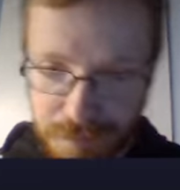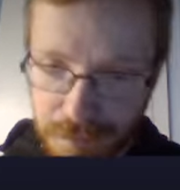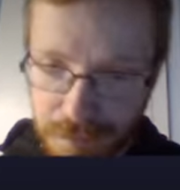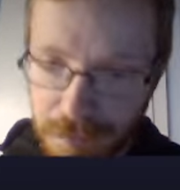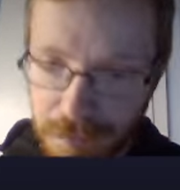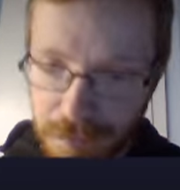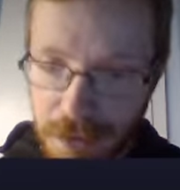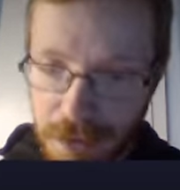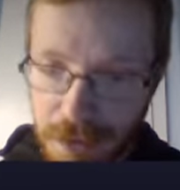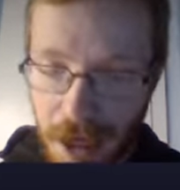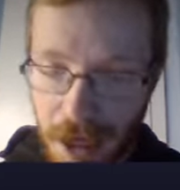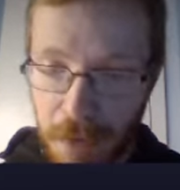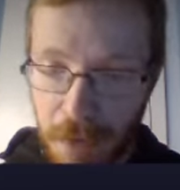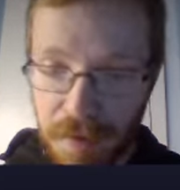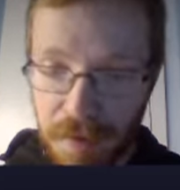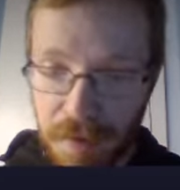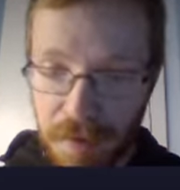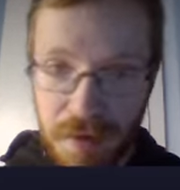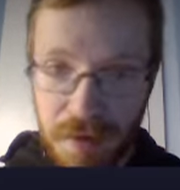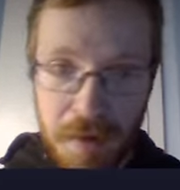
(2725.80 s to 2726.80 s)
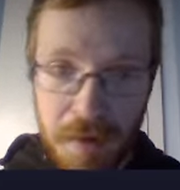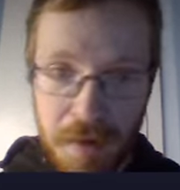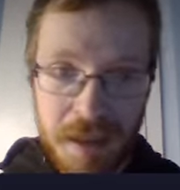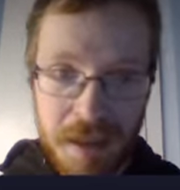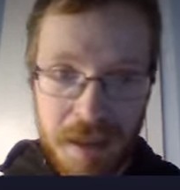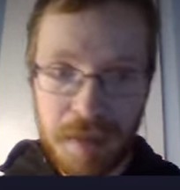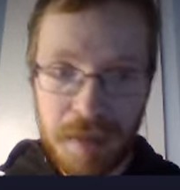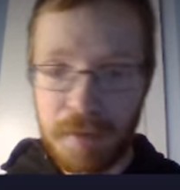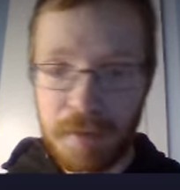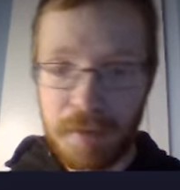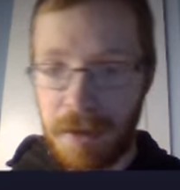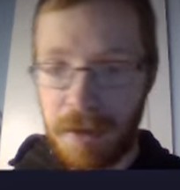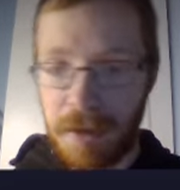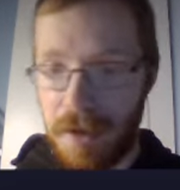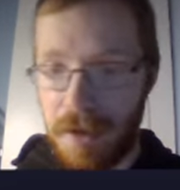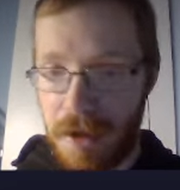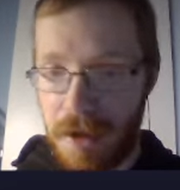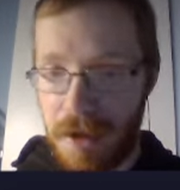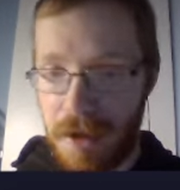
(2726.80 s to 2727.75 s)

I will see you in the next one. Uh,